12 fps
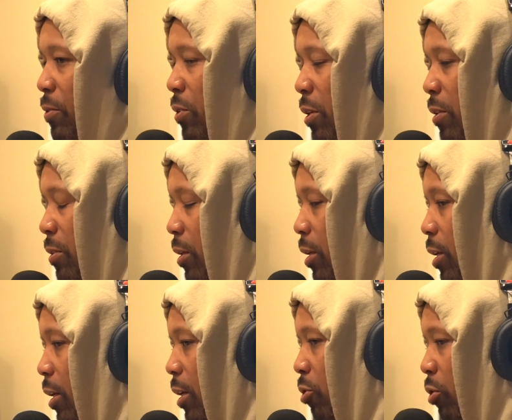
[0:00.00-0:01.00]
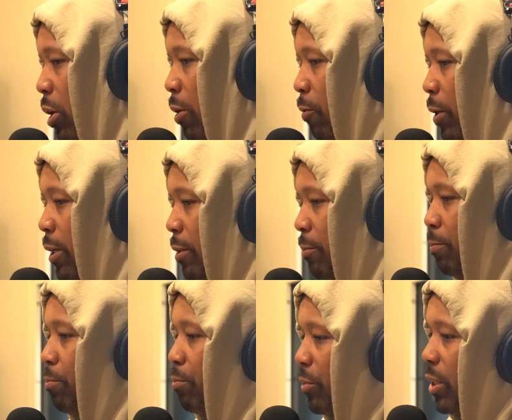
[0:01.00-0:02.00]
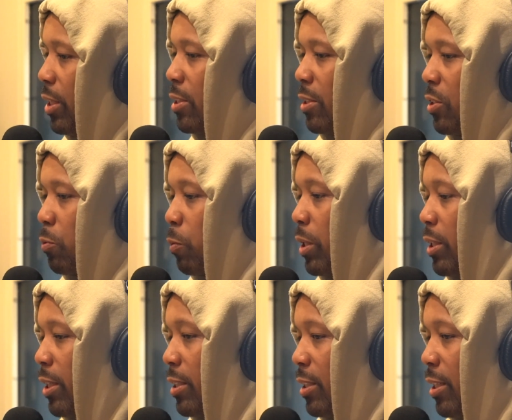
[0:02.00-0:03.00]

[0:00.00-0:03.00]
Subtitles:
So, it's really